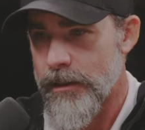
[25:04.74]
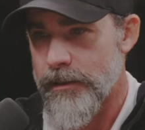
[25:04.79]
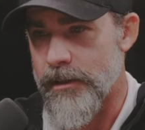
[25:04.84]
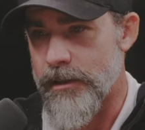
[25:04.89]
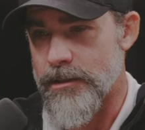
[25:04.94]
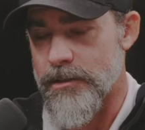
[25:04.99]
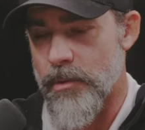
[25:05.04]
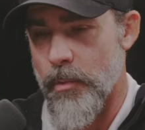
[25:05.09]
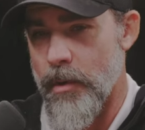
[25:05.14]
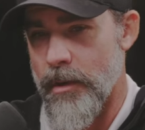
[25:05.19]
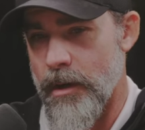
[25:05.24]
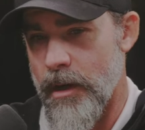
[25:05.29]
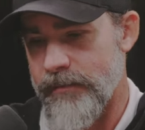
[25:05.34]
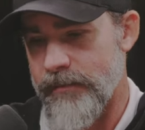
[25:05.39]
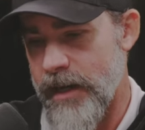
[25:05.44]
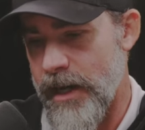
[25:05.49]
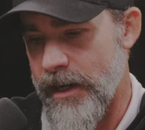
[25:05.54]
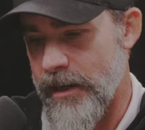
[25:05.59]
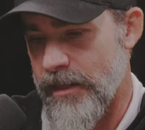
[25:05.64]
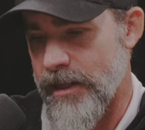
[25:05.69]
there's the one
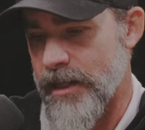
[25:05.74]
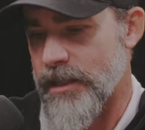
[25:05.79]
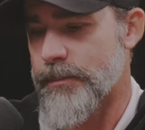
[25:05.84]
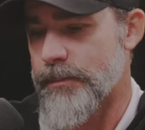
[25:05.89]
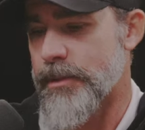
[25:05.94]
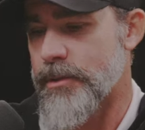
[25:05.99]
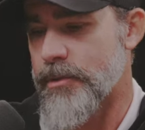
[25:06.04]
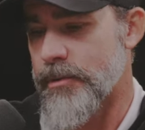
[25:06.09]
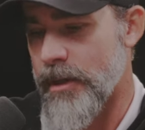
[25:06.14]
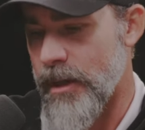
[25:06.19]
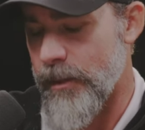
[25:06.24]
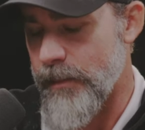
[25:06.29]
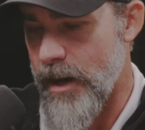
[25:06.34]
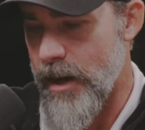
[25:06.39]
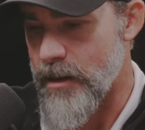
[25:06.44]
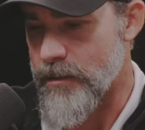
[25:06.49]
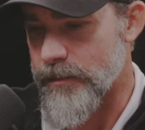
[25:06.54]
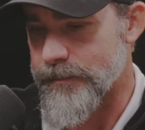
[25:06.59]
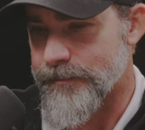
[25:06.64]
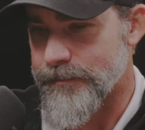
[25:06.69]
off kind of things, but you come
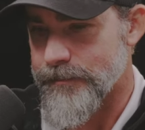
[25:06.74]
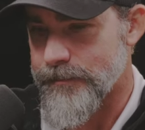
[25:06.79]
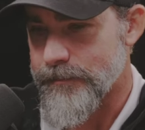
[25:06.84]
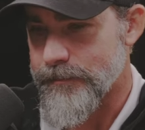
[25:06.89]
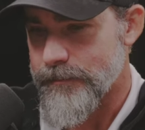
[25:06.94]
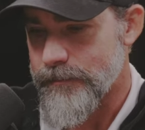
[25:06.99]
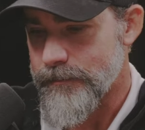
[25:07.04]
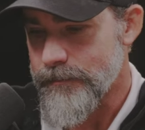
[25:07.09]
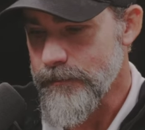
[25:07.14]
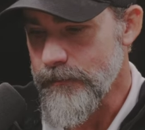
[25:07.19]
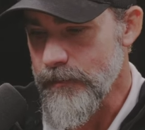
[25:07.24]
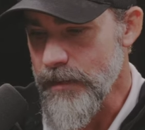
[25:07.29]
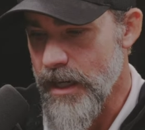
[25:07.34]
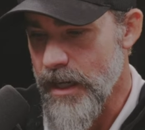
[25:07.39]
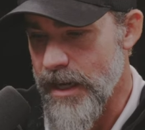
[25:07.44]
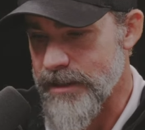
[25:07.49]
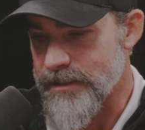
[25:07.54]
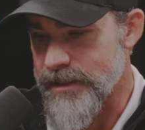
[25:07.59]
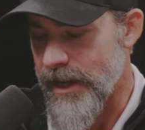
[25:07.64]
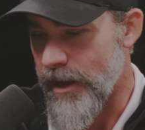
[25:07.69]
out
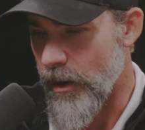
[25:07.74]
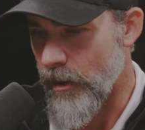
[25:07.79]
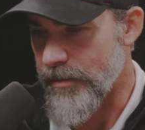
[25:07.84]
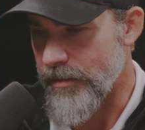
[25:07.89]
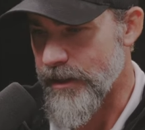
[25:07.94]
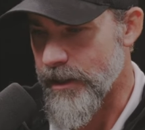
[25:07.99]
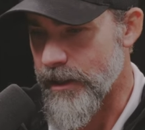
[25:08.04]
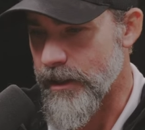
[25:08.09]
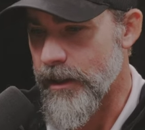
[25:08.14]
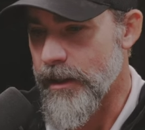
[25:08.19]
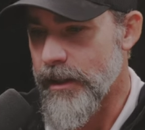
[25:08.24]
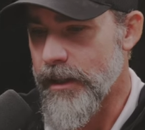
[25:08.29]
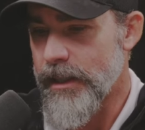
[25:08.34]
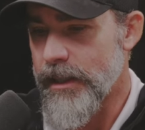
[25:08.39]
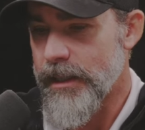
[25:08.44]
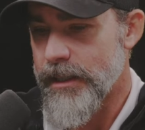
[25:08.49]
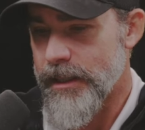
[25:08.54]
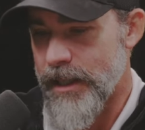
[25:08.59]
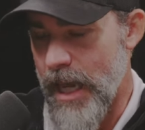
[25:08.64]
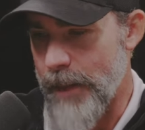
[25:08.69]
as a healthy,
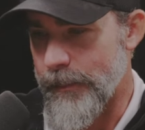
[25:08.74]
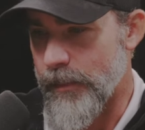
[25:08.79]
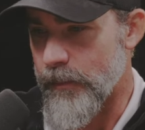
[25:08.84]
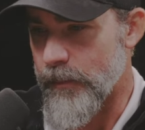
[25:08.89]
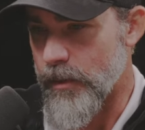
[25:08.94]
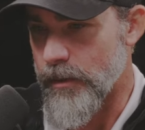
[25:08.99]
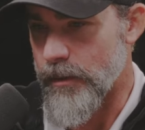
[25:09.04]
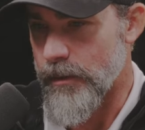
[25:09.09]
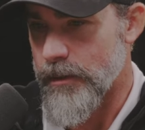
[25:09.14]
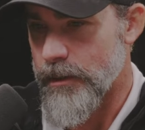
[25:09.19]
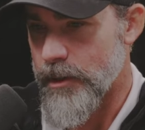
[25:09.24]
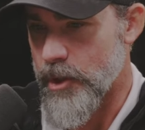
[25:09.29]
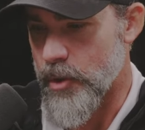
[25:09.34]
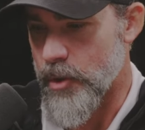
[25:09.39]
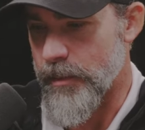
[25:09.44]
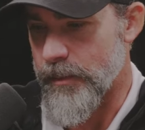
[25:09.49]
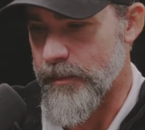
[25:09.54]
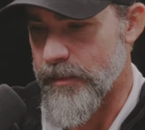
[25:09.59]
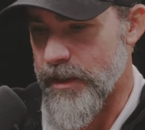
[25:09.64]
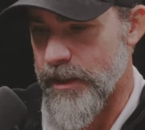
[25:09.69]
capable
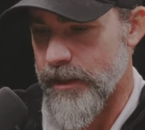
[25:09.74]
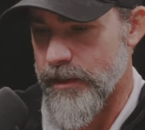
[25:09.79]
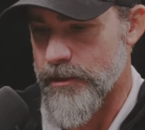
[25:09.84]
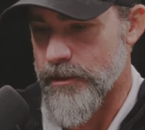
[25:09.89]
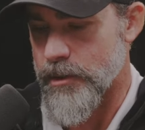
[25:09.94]
human being.